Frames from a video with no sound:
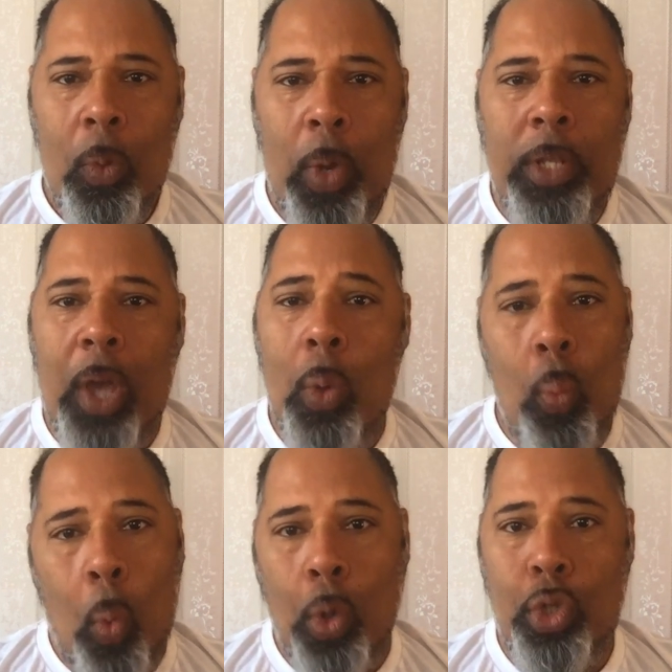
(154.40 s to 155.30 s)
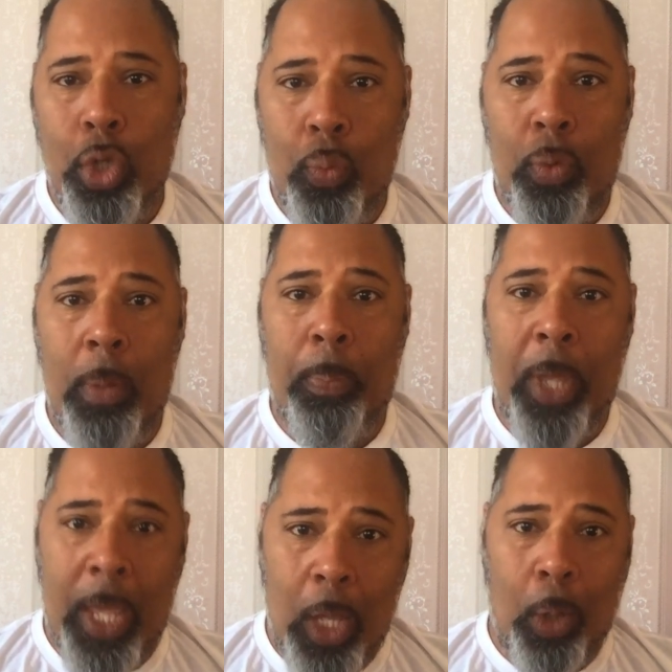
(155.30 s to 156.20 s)
we don't want to
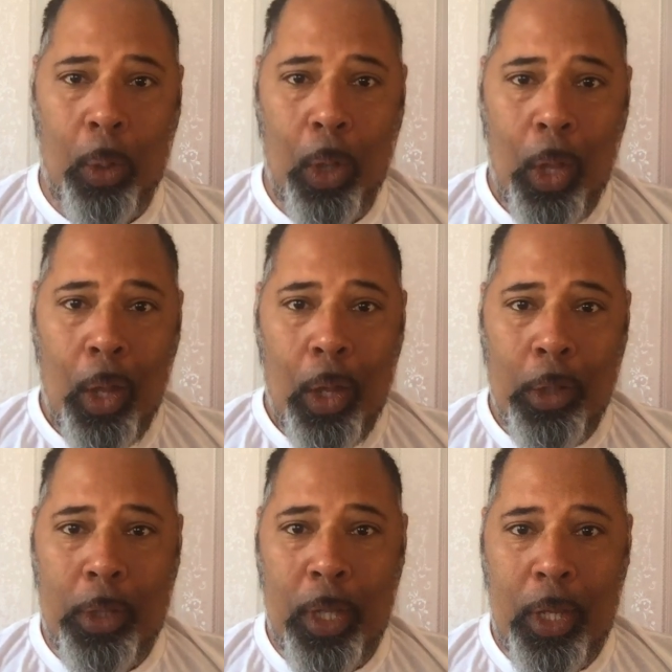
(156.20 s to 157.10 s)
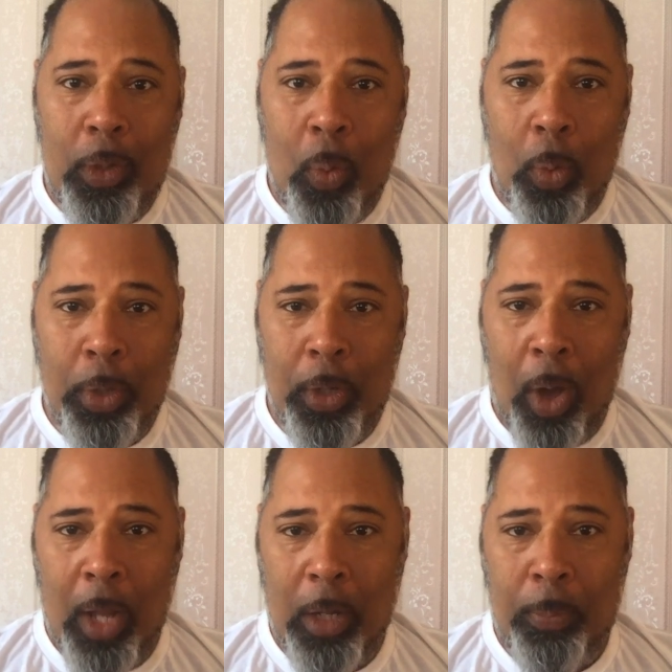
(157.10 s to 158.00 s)
repeal the Northern
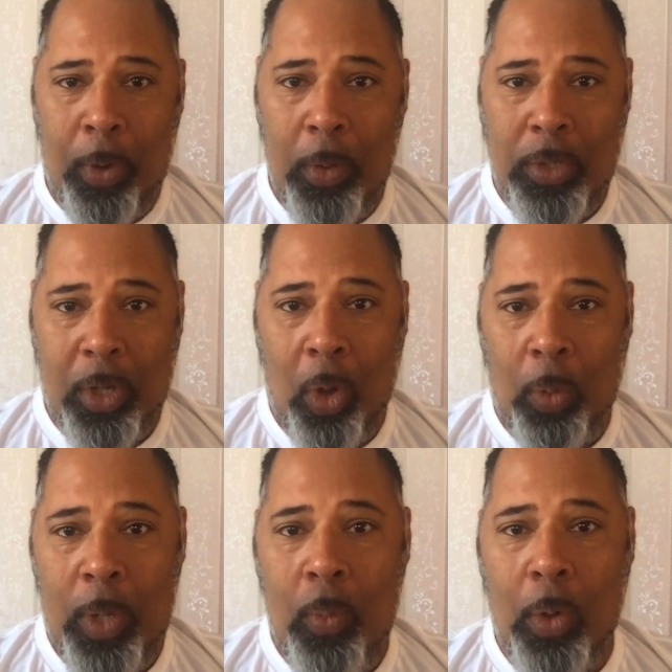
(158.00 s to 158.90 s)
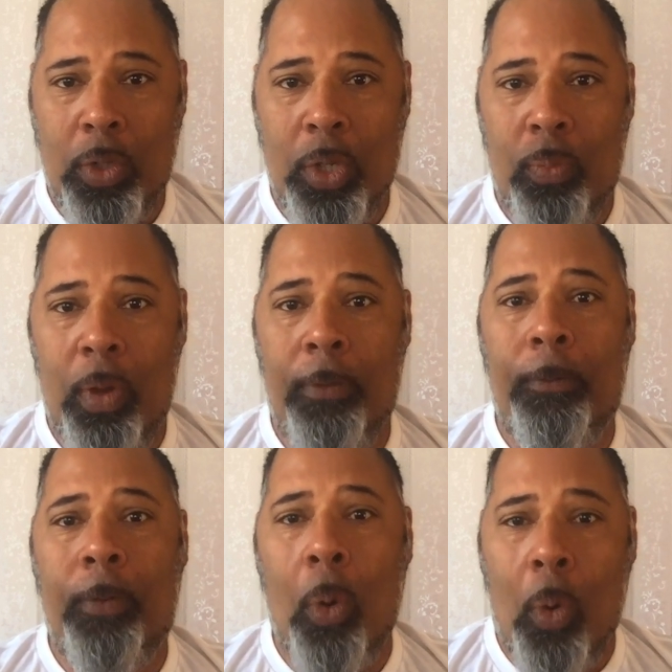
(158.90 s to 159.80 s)
Ireland Protocol. We want to
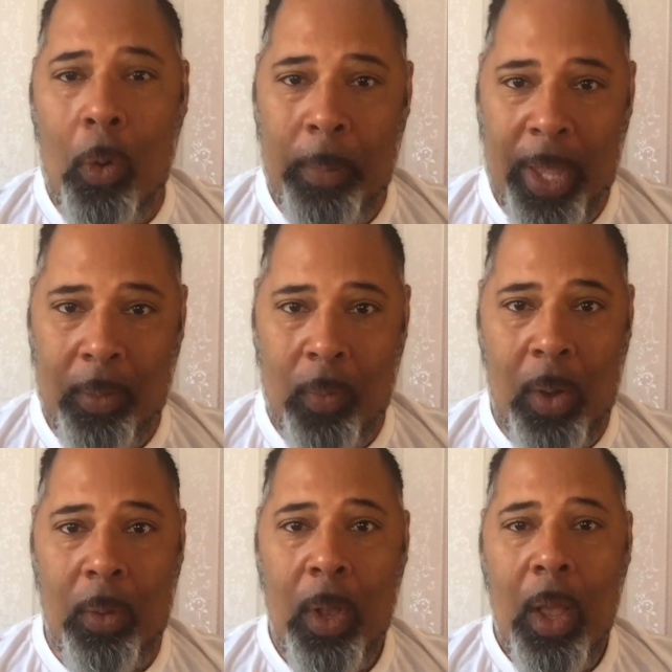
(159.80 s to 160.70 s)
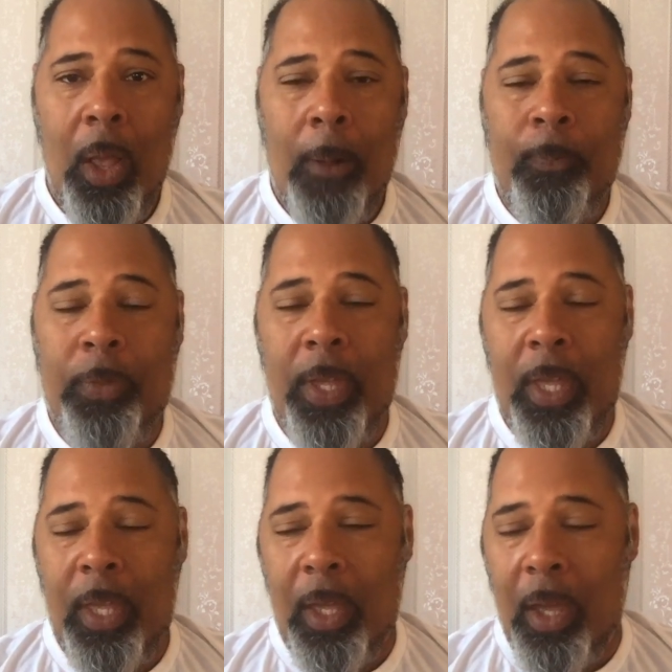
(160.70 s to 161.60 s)
reform it. Well,
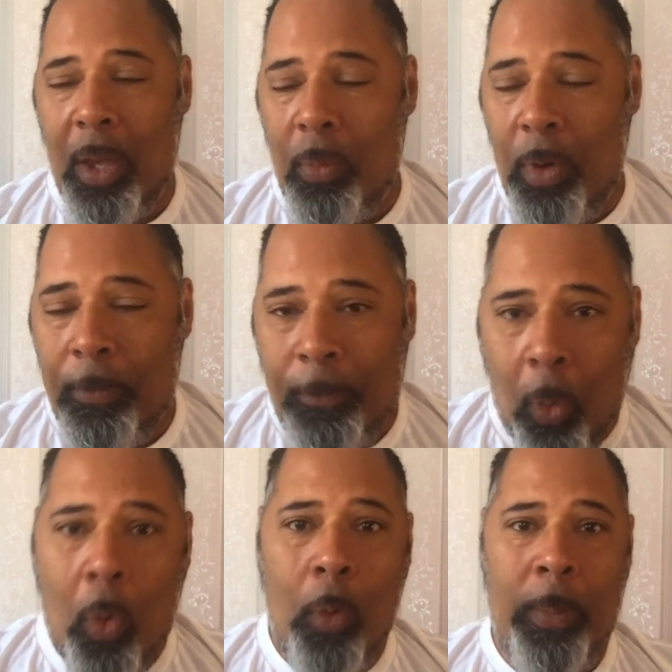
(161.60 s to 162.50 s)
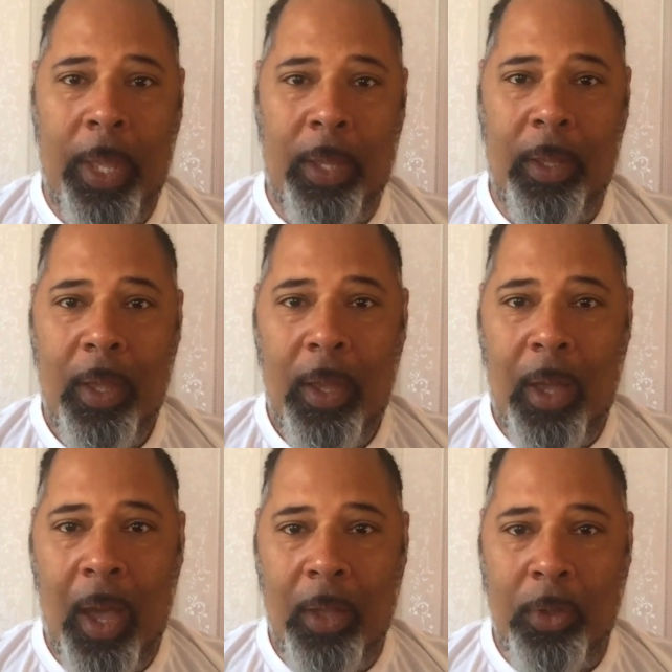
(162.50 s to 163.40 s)
the reforming
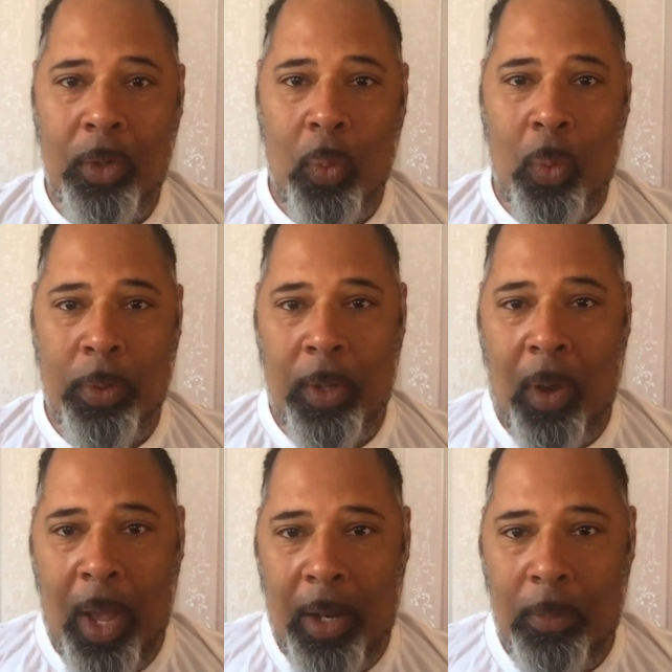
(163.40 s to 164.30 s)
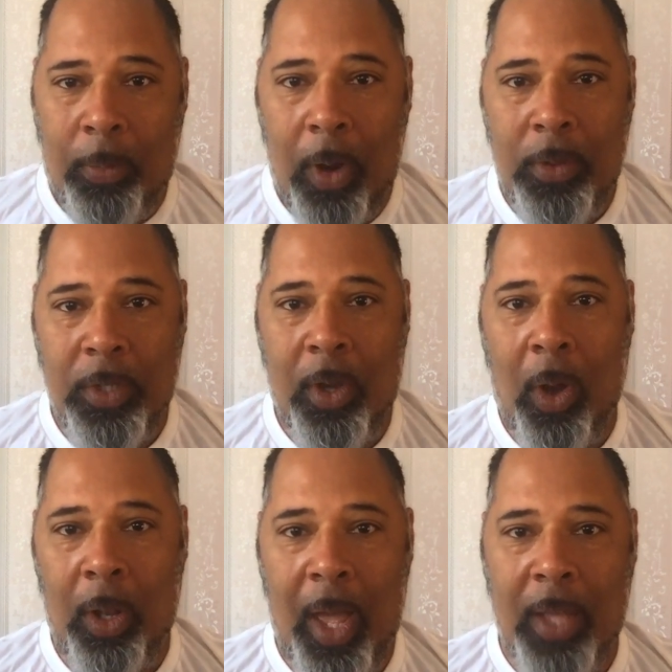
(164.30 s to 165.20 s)
the Northern Ireland
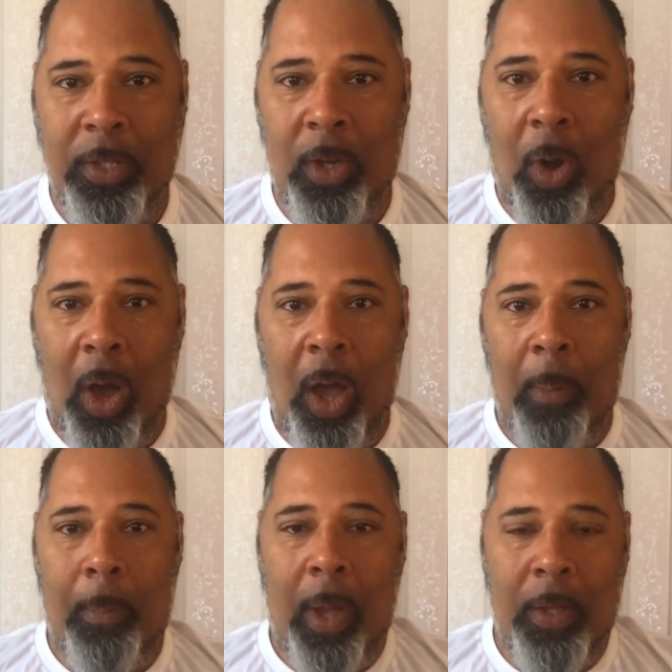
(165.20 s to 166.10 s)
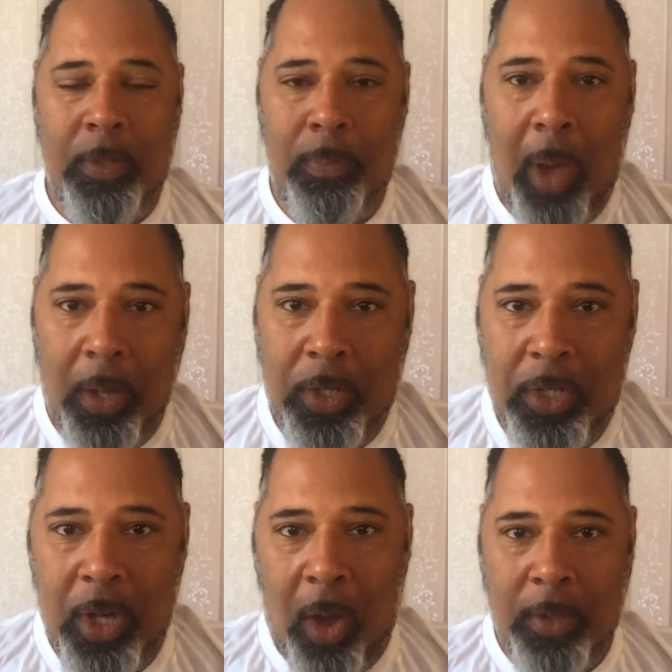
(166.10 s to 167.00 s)
Protocol has got as
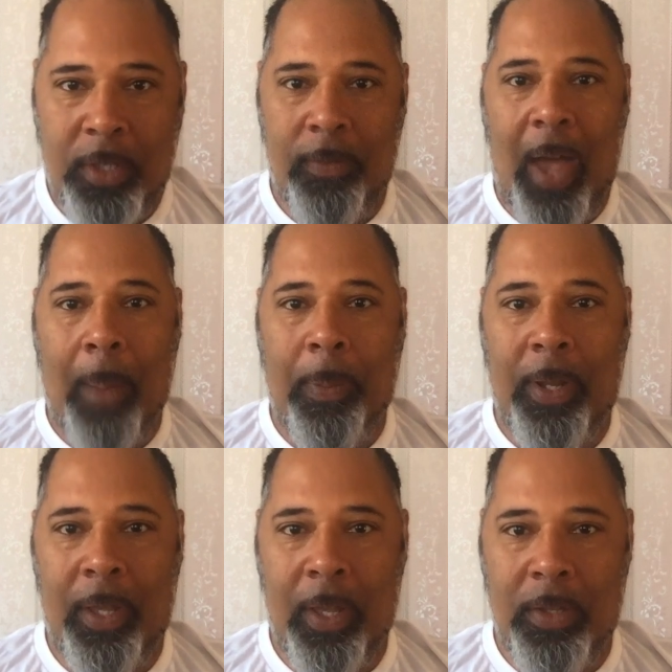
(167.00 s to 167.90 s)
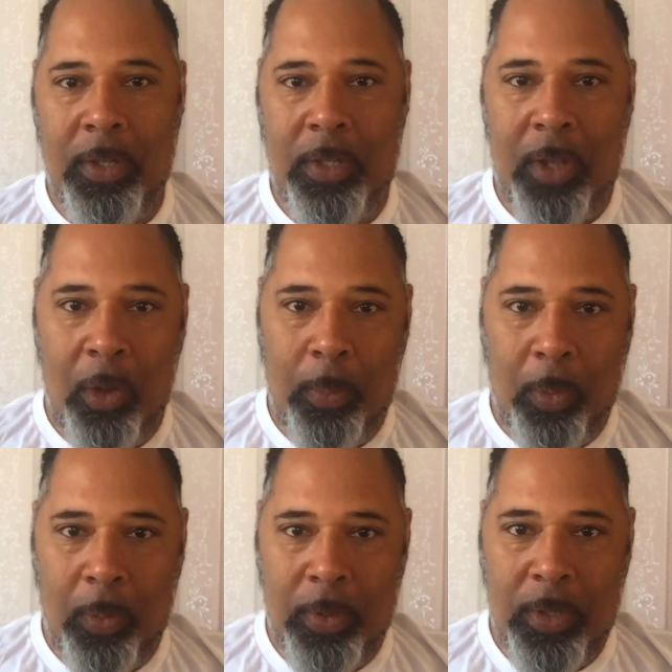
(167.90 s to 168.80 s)
much chance of happening as a
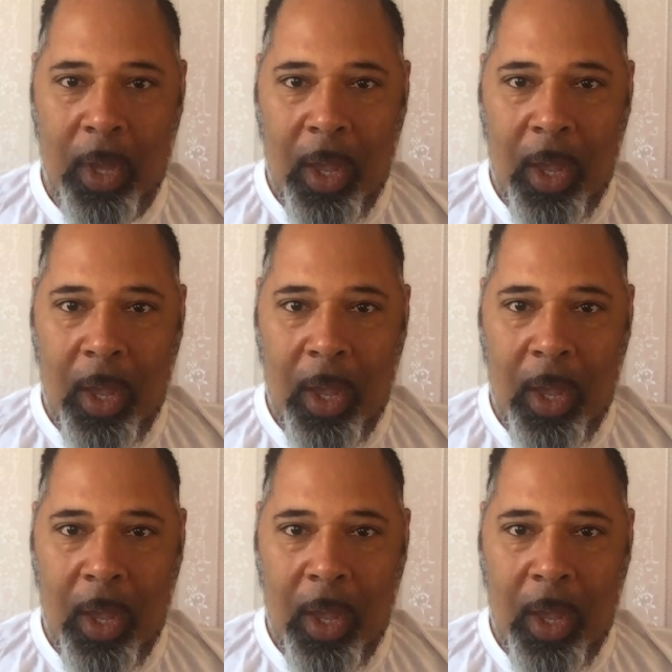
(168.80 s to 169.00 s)
snowball's